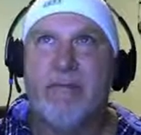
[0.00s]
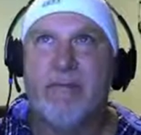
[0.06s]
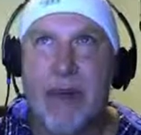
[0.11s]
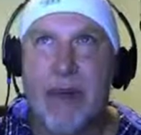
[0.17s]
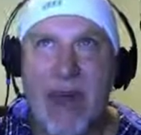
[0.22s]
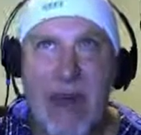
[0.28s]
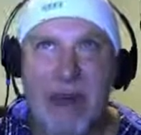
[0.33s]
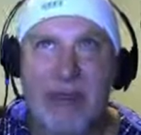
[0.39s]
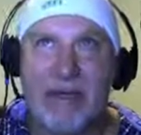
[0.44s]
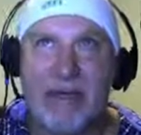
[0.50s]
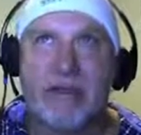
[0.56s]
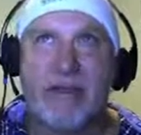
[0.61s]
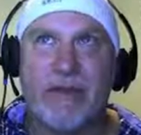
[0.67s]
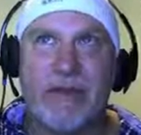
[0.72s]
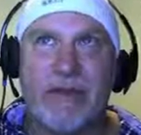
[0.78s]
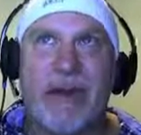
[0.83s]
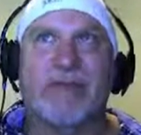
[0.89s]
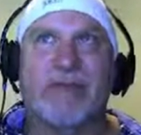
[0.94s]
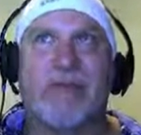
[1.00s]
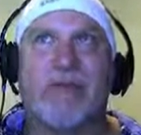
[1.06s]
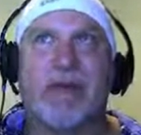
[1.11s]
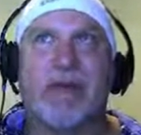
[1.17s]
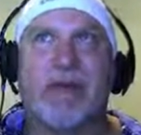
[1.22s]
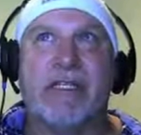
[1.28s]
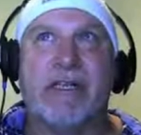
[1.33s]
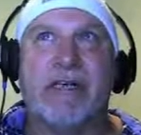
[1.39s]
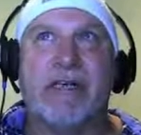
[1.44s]
Biden threatens
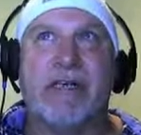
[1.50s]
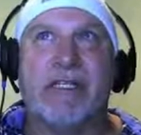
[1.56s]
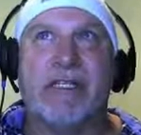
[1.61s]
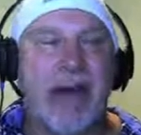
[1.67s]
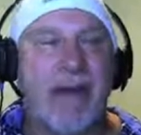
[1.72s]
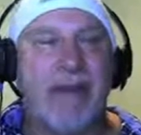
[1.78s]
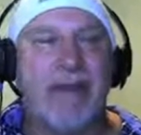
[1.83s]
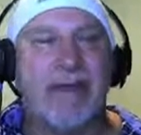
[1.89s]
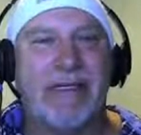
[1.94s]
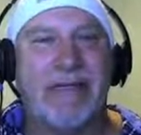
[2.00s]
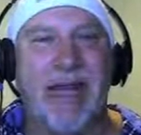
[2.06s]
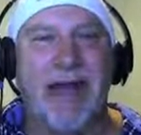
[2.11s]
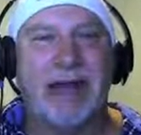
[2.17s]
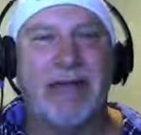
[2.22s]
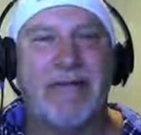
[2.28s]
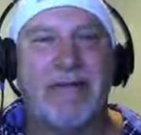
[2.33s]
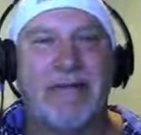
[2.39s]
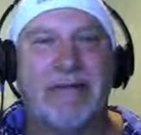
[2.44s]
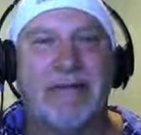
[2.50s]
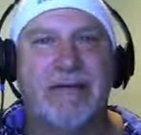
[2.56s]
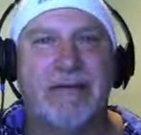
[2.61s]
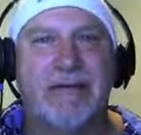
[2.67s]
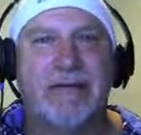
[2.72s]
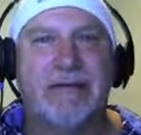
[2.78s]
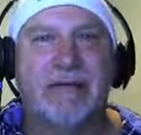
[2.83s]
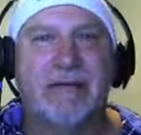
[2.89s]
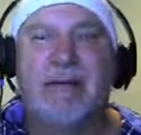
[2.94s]
Russia with cyber attack.
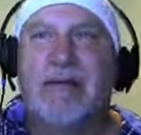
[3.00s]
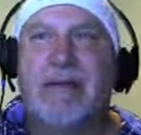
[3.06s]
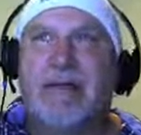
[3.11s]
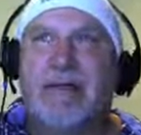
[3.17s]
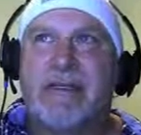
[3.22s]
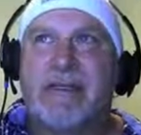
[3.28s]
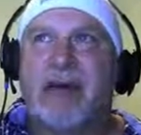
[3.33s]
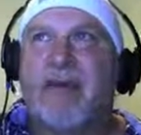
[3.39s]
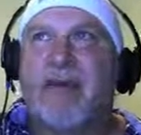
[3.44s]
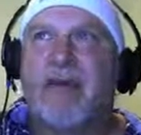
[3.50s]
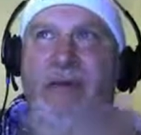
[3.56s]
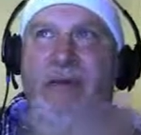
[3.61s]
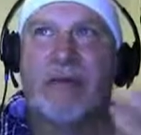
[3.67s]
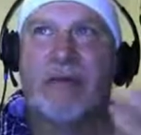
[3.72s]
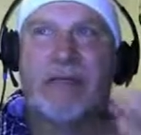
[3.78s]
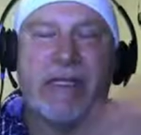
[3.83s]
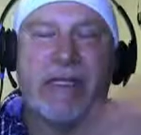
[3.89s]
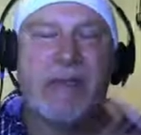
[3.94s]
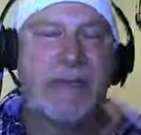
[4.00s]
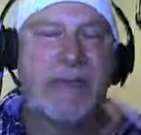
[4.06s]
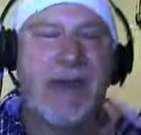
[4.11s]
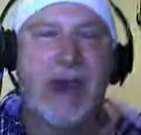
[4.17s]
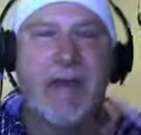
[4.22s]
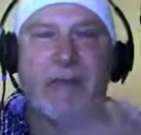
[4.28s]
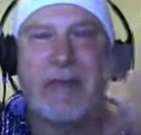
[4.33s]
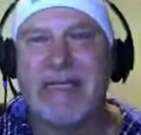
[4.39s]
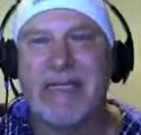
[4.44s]
So then when some
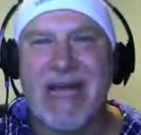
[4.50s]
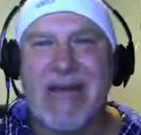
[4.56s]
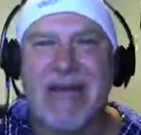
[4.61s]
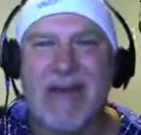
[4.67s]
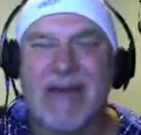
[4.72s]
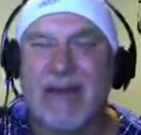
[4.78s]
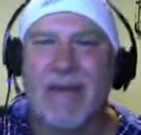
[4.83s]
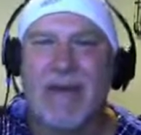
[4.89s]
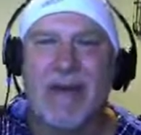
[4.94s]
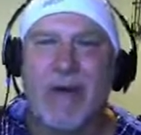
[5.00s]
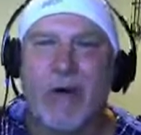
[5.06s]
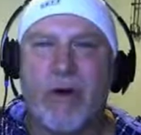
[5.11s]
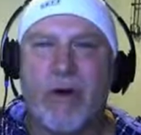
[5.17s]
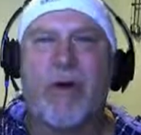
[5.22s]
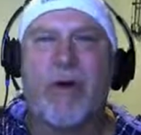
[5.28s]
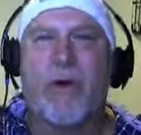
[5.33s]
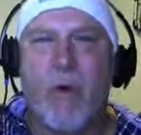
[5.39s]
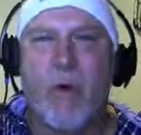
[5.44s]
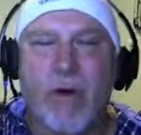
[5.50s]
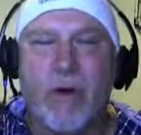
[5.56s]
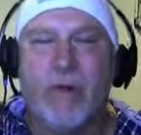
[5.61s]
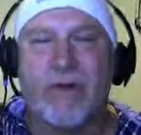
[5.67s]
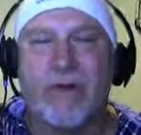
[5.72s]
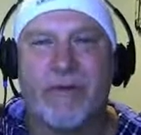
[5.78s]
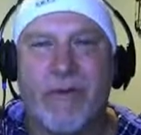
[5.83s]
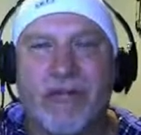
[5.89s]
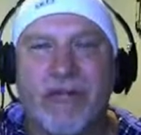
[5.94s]
cyber attack, I mean, we're at war
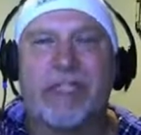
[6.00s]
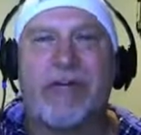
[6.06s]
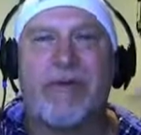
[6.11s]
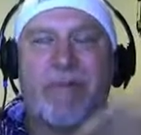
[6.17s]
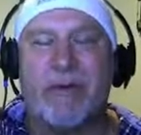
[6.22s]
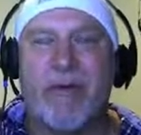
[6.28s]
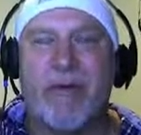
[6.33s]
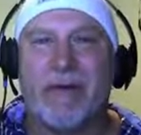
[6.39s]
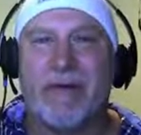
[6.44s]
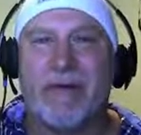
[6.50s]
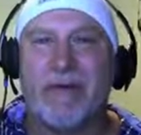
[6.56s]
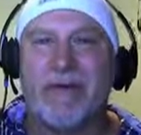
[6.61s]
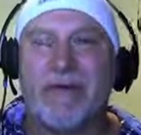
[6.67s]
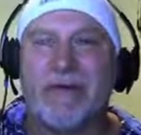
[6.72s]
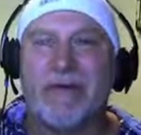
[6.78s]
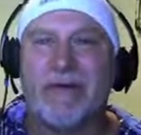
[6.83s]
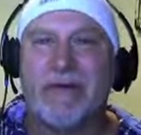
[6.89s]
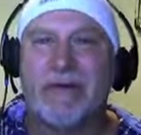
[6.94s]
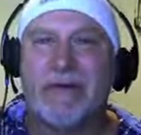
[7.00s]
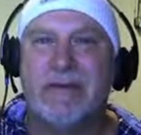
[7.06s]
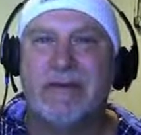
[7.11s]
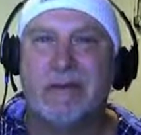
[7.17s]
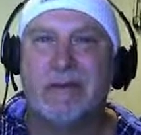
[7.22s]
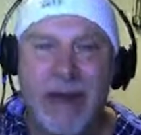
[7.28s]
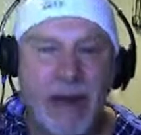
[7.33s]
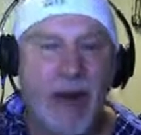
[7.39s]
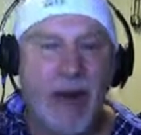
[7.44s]
with Russia, people.
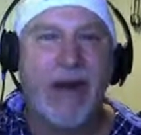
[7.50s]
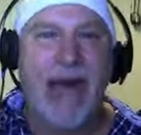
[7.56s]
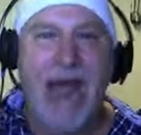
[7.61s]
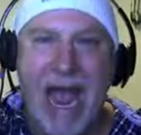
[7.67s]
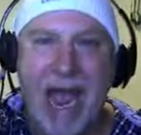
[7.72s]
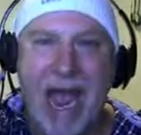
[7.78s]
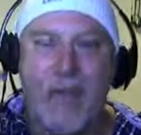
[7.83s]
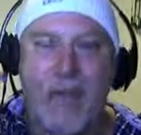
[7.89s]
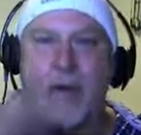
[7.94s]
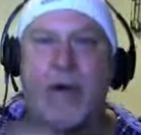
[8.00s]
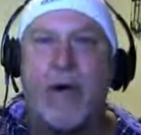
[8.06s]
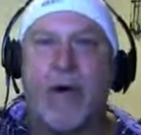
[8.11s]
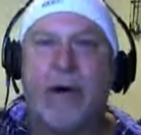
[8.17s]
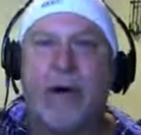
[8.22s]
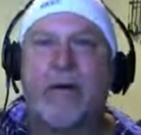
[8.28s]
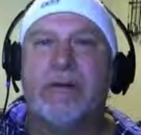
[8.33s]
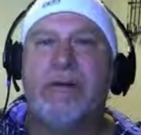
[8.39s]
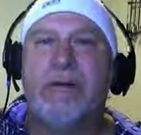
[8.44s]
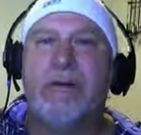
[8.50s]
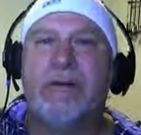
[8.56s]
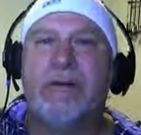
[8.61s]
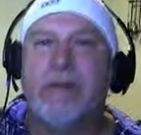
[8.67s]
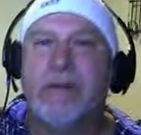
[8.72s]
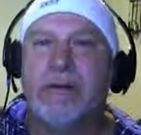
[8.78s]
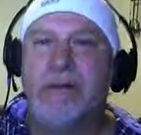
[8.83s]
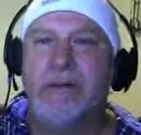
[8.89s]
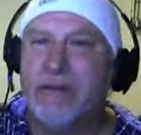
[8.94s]
We are at war.
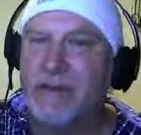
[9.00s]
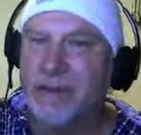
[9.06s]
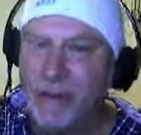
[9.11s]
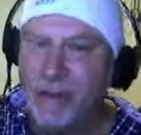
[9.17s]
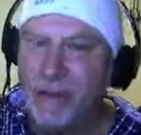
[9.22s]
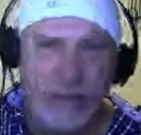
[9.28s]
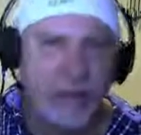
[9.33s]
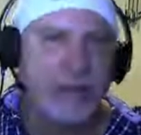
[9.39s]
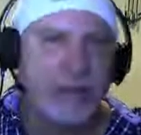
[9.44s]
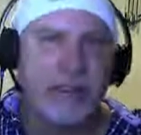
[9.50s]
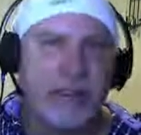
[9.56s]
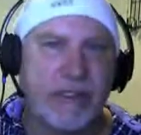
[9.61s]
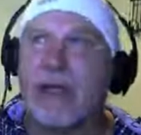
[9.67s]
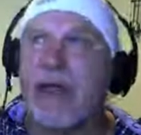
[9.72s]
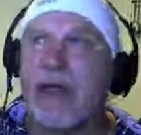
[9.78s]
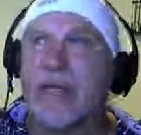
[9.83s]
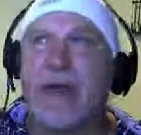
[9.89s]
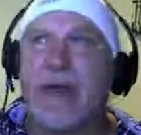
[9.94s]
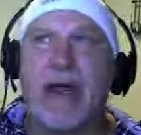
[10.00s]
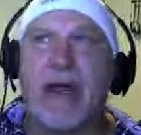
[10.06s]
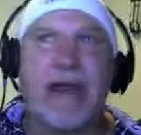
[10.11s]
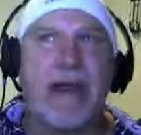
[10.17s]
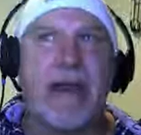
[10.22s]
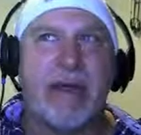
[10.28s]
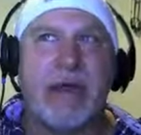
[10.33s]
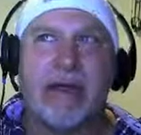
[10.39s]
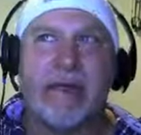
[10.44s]
The nukes are coming, I
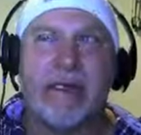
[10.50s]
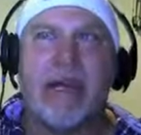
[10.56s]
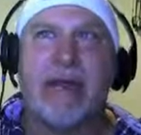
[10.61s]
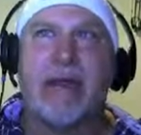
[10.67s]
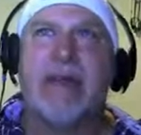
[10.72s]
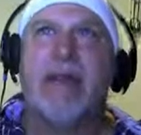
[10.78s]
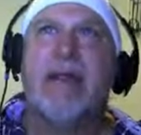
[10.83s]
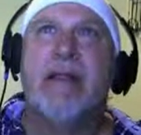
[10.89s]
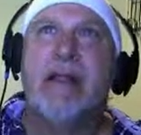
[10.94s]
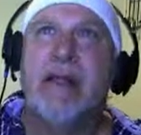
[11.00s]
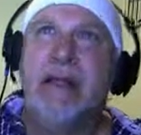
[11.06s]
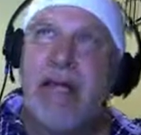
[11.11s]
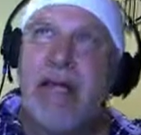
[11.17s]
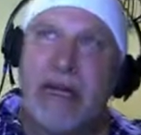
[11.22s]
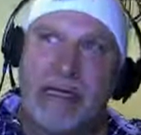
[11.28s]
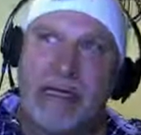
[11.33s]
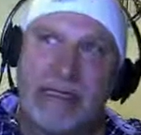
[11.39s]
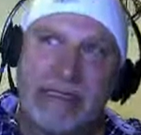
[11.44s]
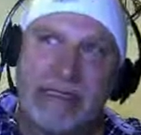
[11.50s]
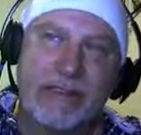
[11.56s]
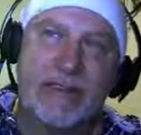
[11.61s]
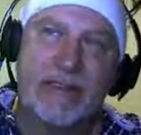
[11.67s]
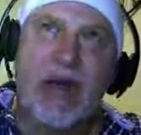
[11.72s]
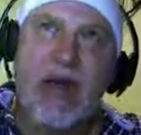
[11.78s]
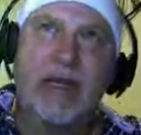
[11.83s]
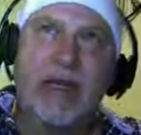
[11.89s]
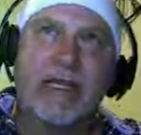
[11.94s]
guarantee it. And it's
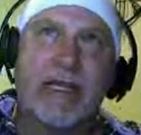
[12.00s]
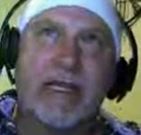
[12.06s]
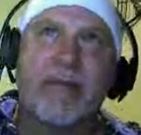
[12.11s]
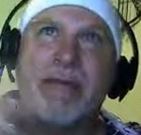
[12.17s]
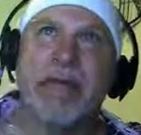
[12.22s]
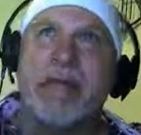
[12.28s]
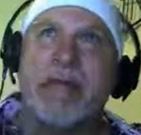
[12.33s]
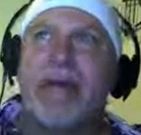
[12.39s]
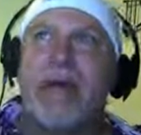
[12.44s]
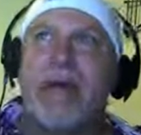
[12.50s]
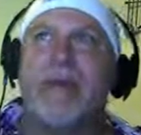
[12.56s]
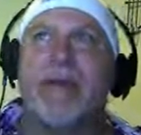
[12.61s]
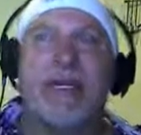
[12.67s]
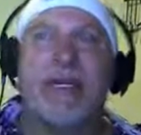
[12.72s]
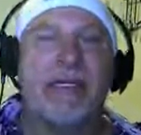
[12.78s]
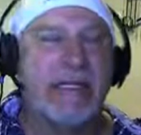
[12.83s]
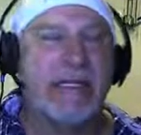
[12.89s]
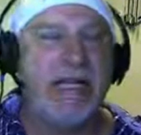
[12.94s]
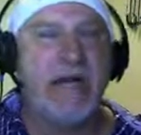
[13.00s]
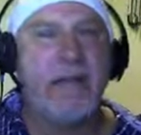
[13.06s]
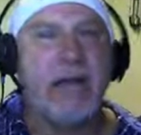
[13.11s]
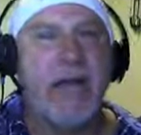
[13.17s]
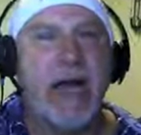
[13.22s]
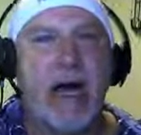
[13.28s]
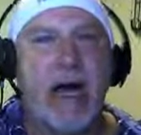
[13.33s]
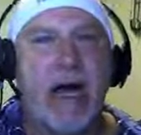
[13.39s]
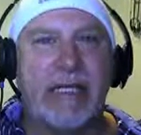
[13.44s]
not going to be them. It's going to
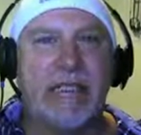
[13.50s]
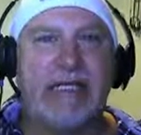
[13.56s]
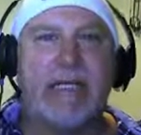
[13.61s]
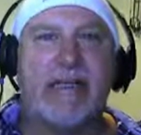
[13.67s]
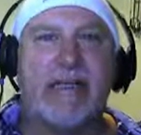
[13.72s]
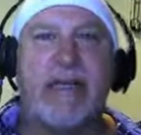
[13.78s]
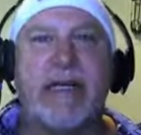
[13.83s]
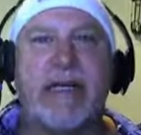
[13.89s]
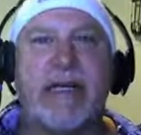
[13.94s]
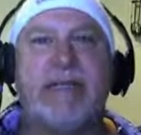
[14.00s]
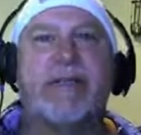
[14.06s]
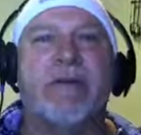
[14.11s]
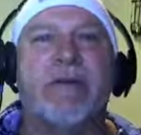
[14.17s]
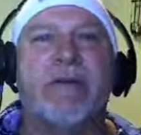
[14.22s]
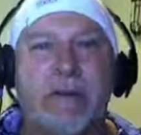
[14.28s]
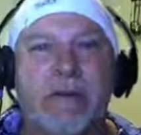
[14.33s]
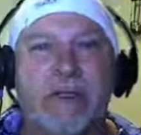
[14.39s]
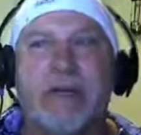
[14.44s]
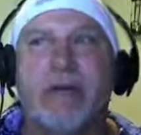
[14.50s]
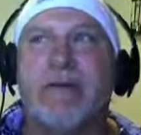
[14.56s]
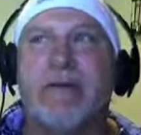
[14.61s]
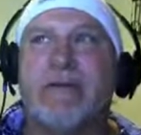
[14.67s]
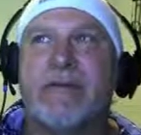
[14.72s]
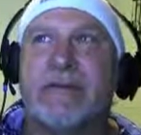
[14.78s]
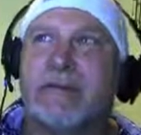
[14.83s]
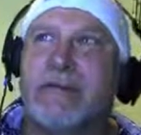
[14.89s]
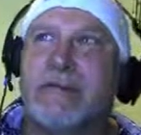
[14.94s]
be us doing it to
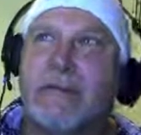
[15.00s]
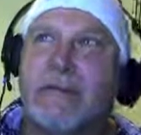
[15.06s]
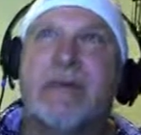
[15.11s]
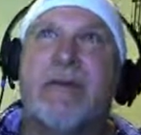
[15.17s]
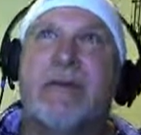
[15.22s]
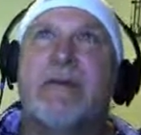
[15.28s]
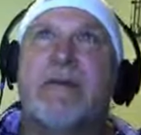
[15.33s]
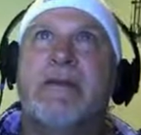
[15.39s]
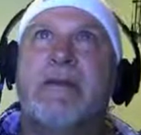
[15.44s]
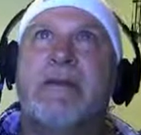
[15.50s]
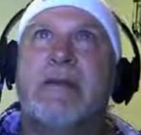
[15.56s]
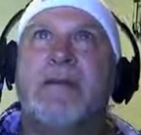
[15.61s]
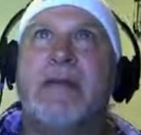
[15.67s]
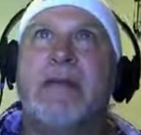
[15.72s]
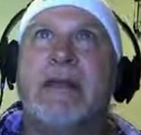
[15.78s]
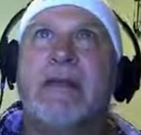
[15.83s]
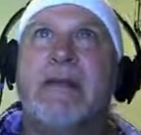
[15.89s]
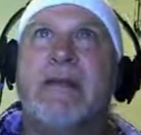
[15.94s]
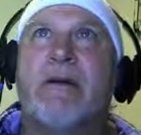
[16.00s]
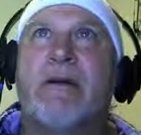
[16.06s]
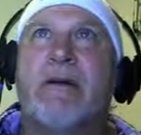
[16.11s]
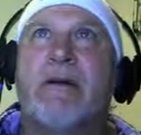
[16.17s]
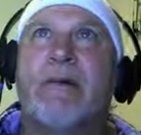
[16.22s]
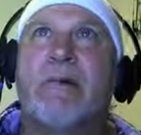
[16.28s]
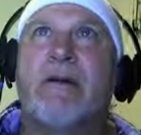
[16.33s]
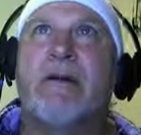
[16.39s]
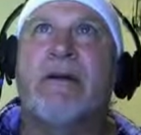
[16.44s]
ourselves. It's right there.
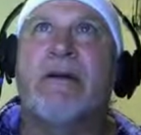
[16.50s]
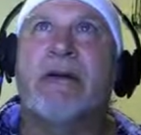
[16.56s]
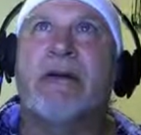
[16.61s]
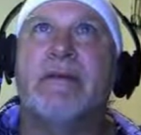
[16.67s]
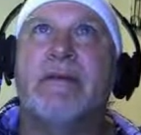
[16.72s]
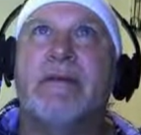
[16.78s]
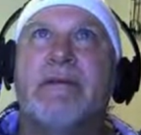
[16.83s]
I'll prove it.